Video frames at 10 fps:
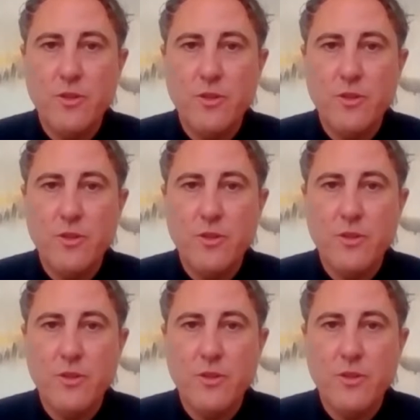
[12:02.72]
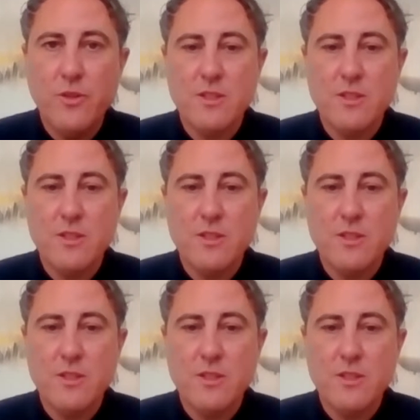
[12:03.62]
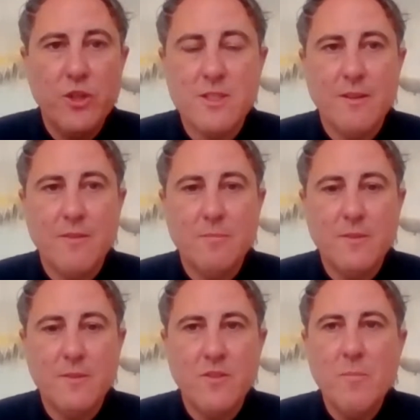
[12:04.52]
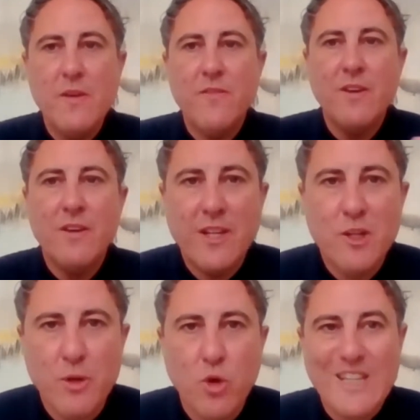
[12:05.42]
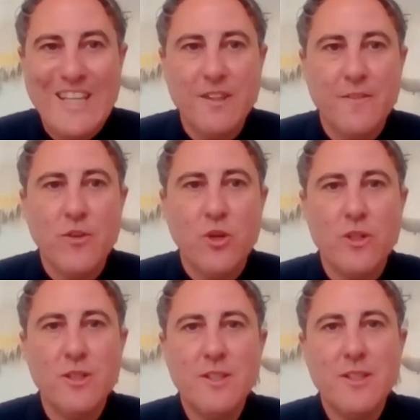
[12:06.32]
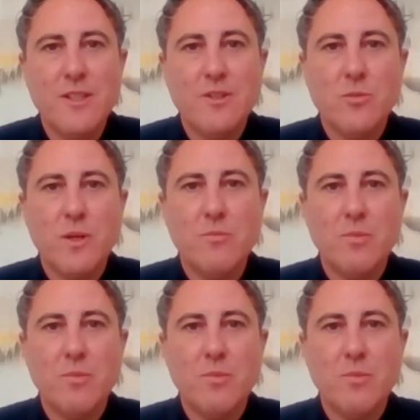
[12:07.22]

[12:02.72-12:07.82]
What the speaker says: even just focus on the one or two things a day? You may have read a bit called Eat the Frog. We all